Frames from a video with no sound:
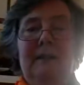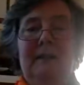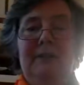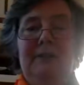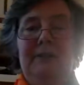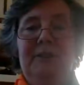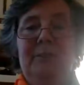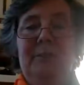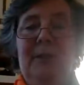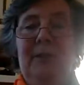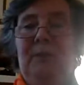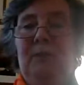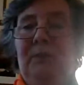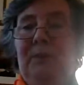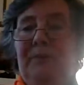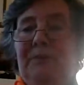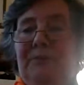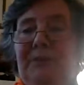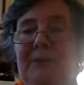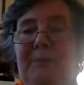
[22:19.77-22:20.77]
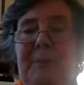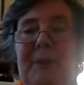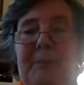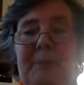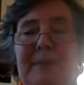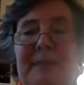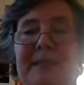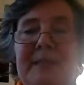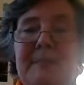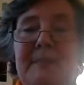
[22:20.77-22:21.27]
you might want for the
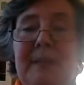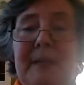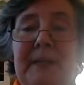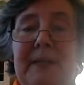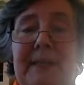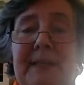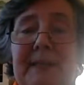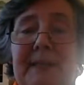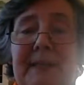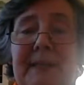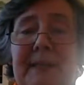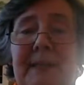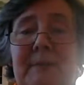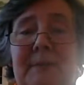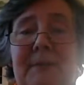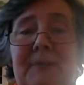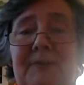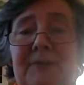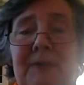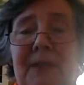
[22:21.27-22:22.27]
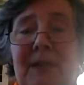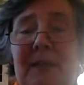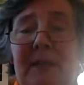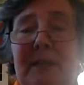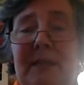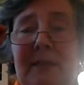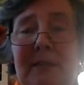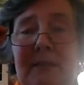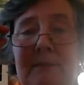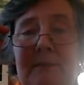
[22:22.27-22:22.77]
puppets, but it's going to be
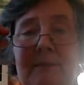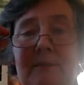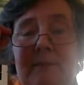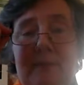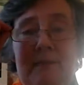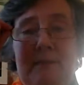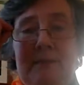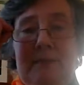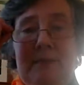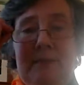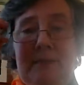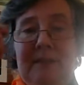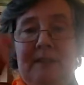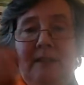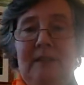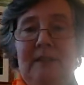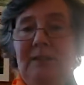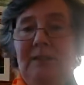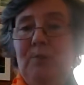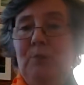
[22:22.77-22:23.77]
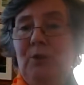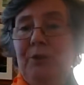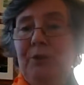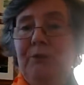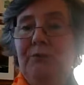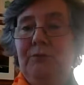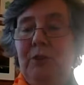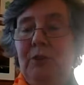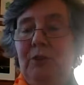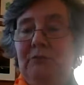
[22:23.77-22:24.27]
fairly, it's kind of what
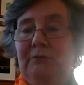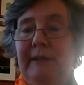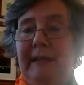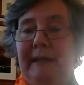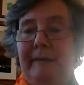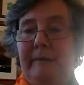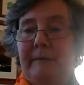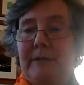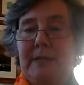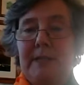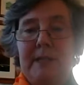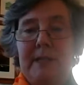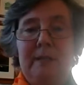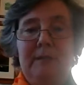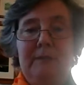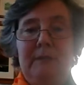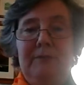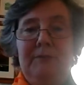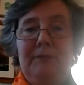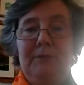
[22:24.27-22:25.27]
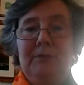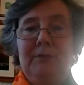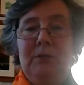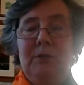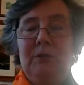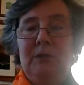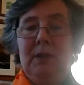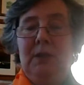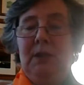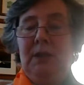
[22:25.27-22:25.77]
you've got around. So if you've
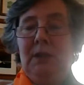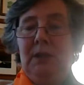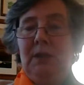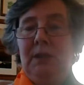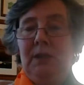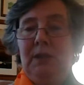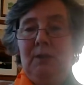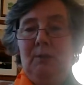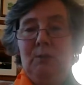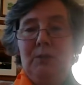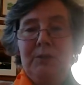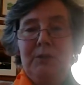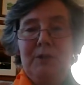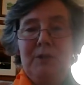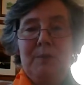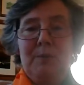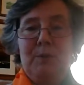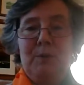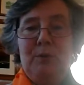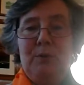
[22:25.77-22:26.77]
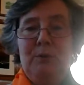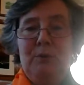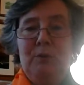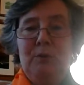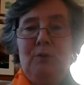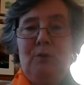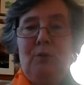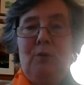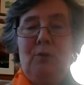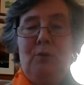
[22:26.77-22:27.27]
got a wooden
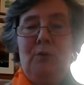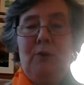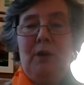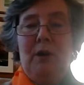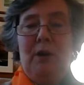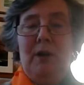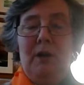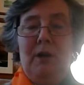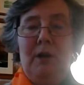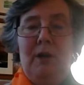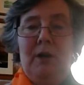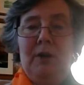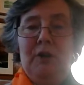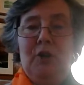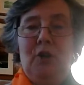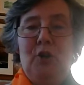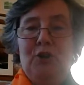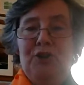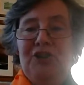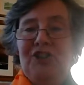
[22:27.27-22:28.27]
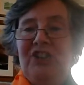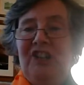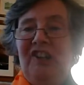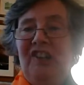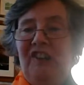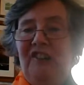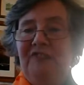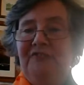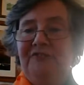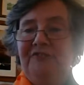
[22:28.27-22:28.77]
spoon or an odd
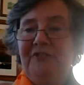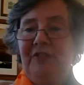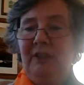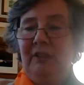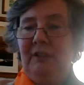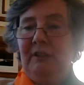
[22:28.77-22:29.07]
glove